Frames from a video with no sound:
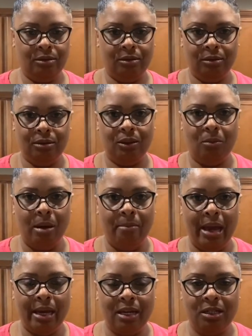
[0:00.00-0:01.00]
So my
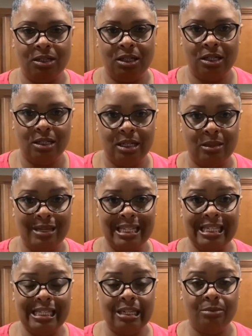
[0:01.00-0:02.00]
mac and cheese has been
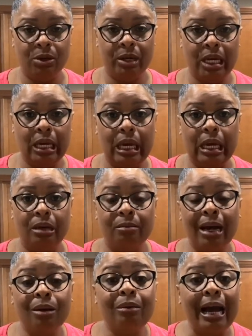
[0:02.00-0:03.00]
simmering in my
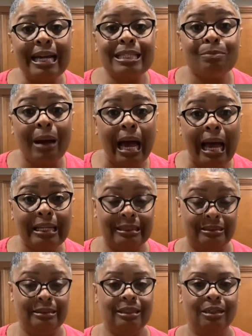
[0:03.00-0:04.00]
rice pot
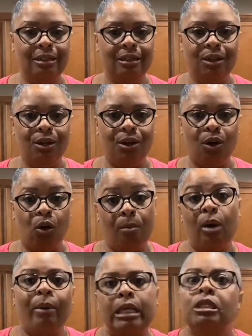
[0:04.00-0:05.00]
or my
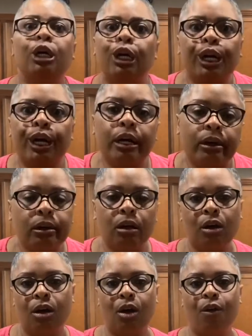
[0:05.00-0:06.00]
rice cooker
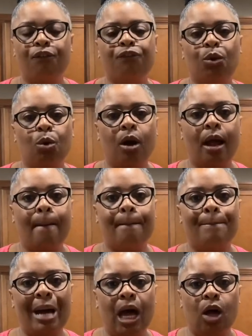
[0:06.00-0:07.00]
for
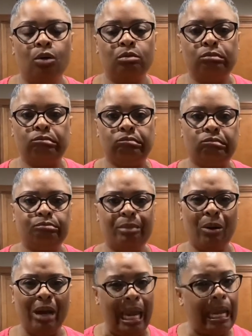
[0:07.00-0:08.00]
about,
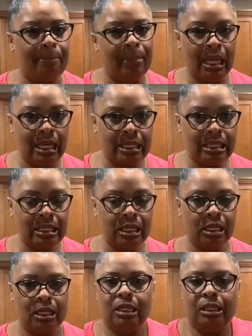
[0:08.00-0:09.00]
about eight minutes.
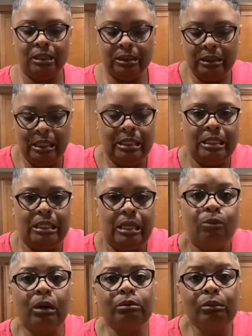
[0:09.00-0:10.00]
Let's see
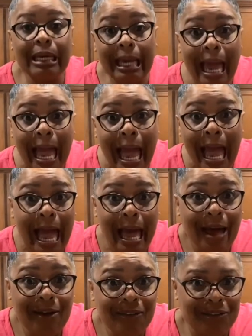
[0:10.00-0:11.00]
what we
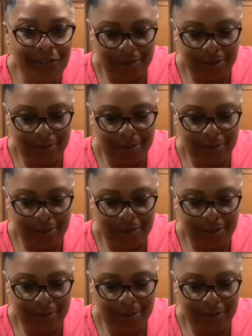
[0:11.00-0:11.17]
have